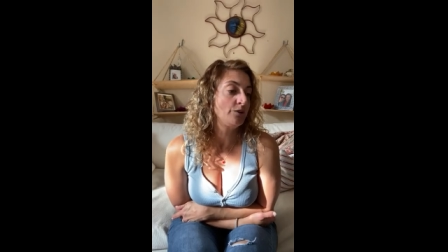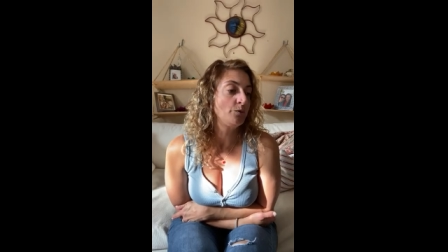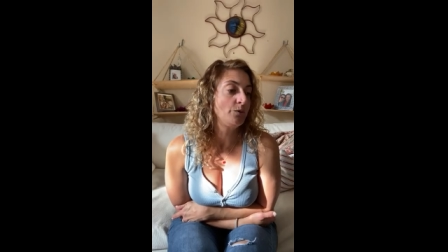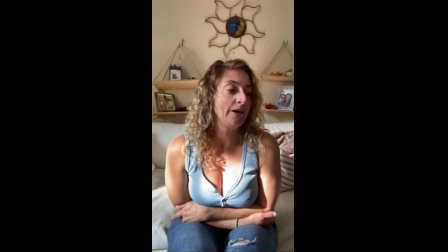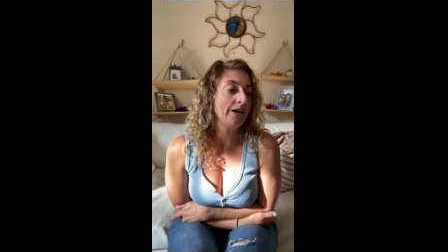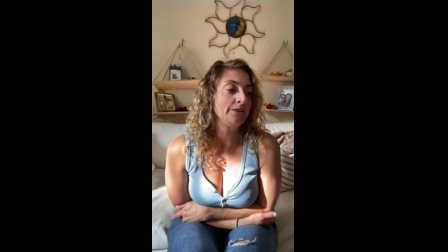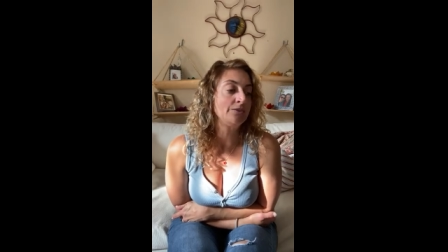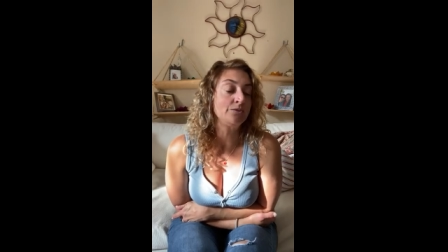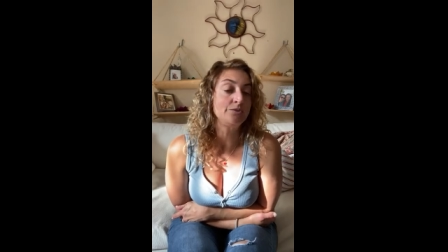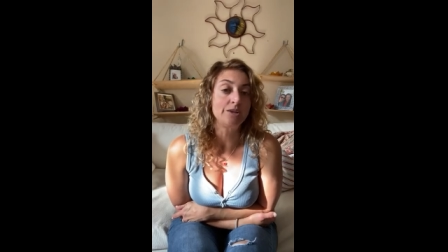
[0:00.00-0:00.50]
you
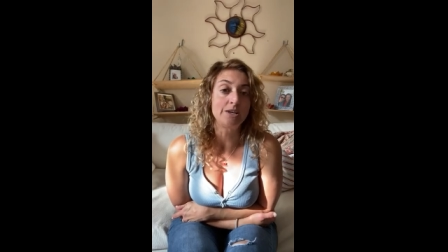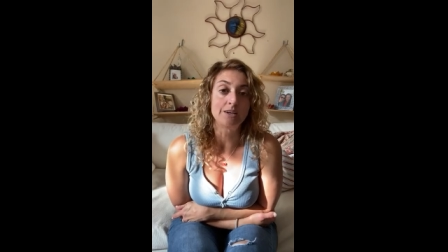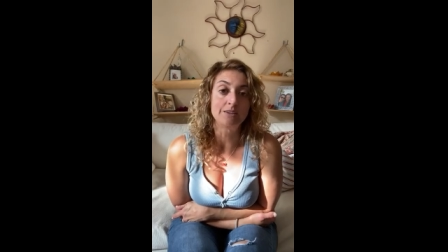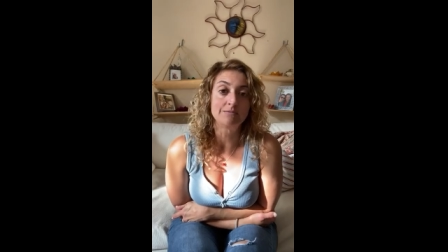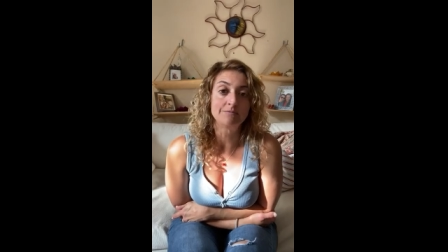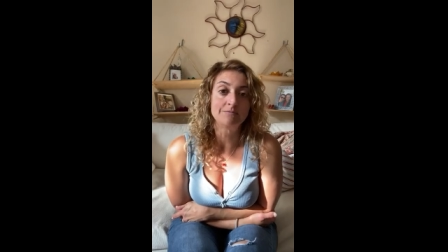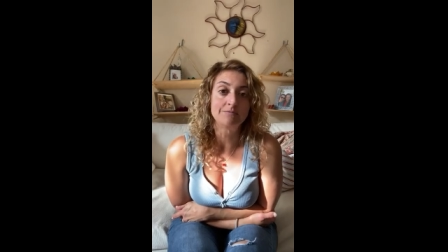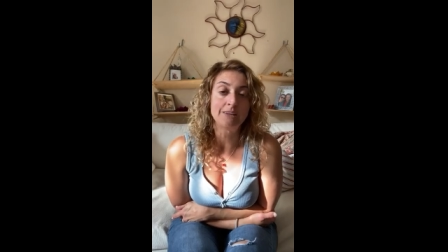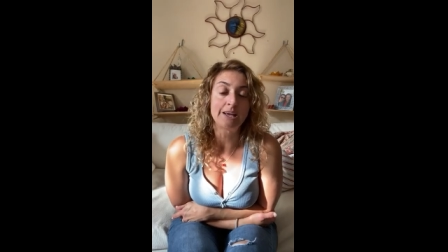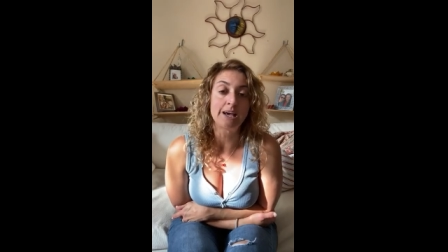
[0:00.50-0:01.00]
handled
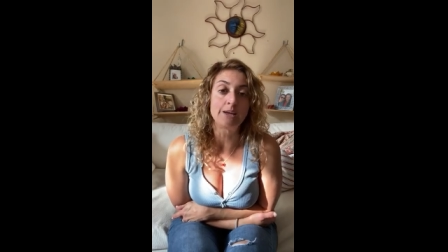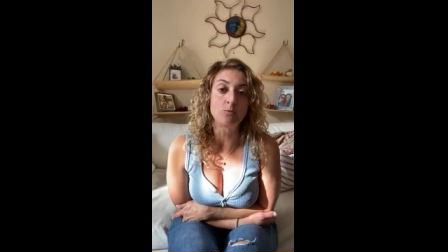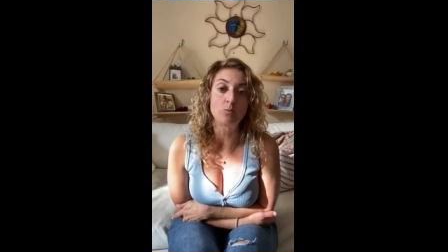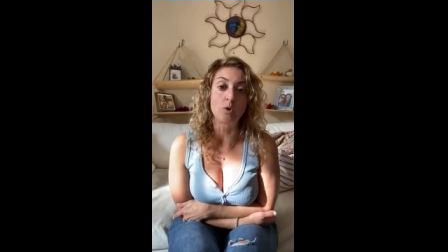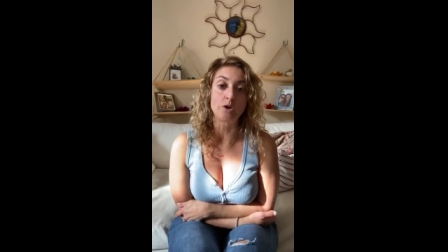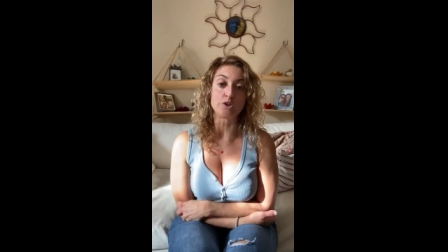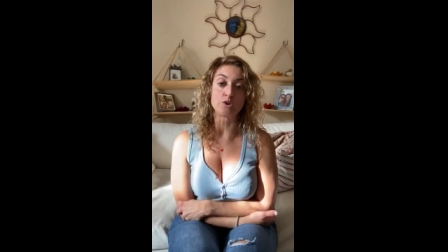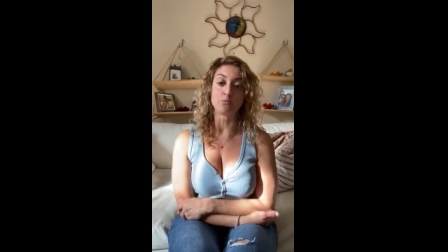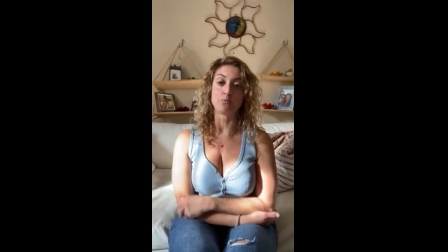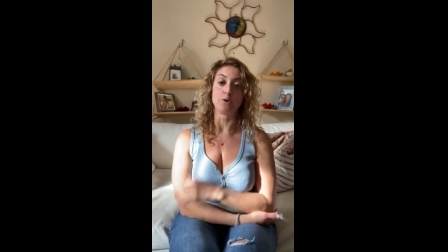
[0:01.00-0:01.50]
it and
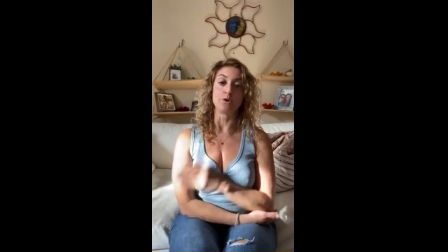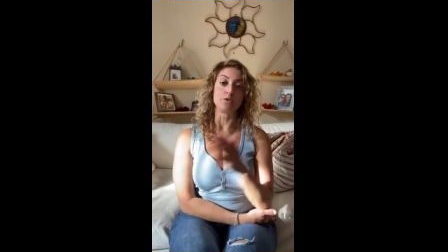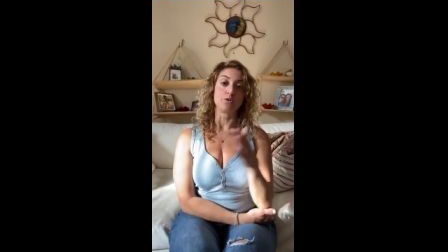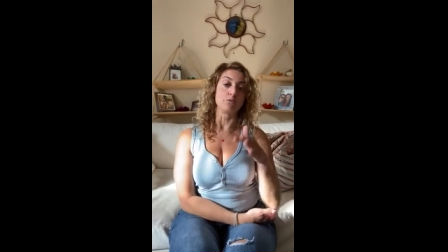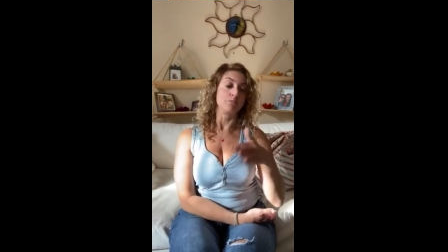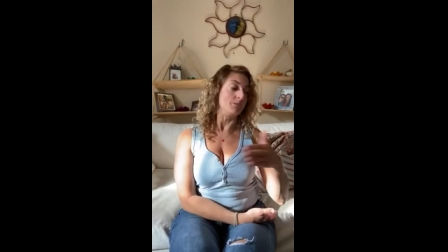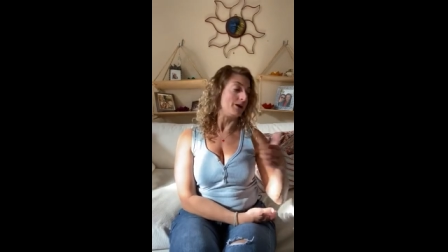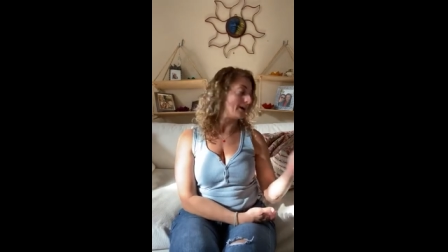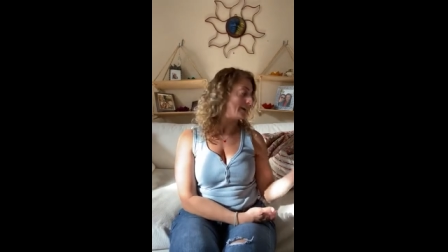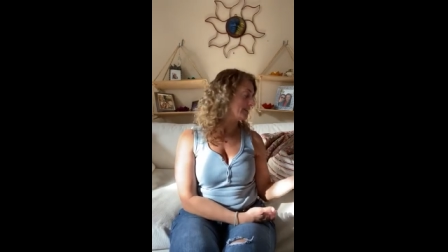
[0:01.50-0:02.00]
what you put
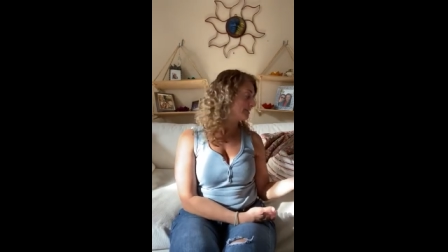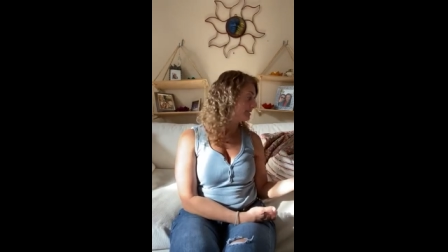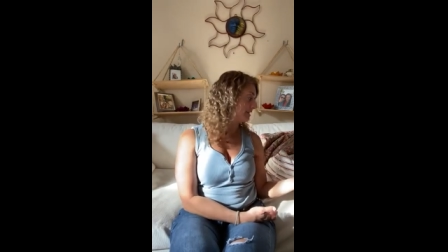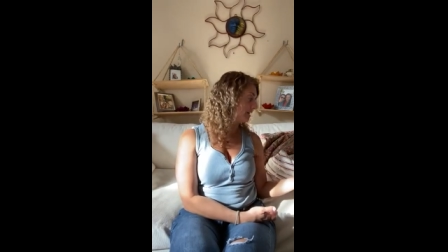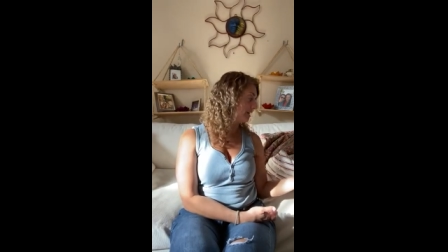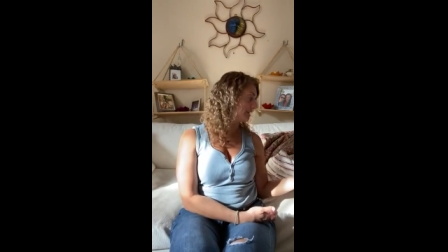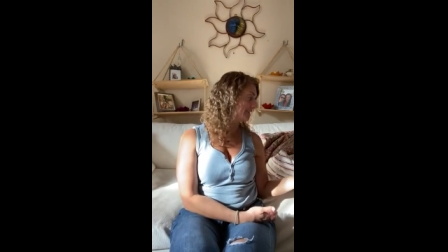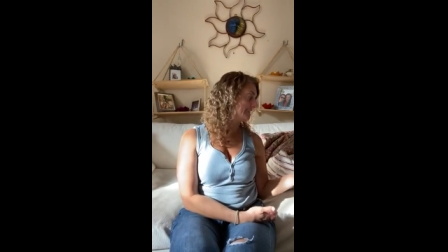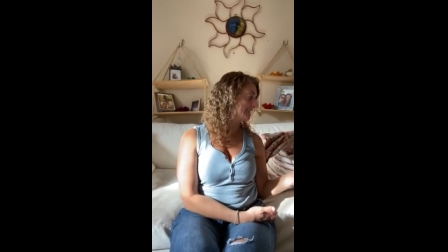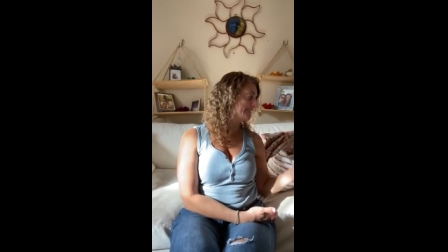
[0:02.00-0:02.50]
your mind
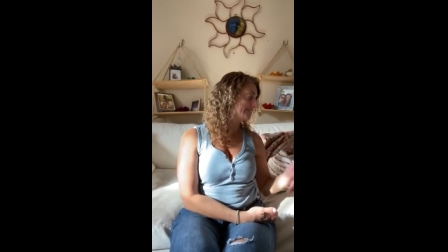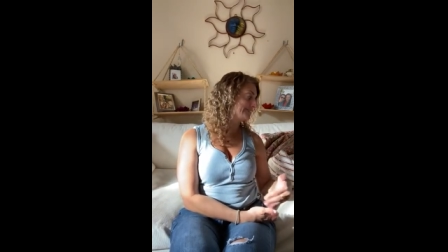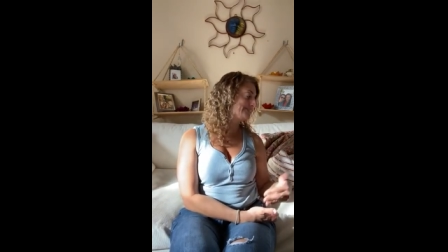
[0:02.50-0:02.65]
on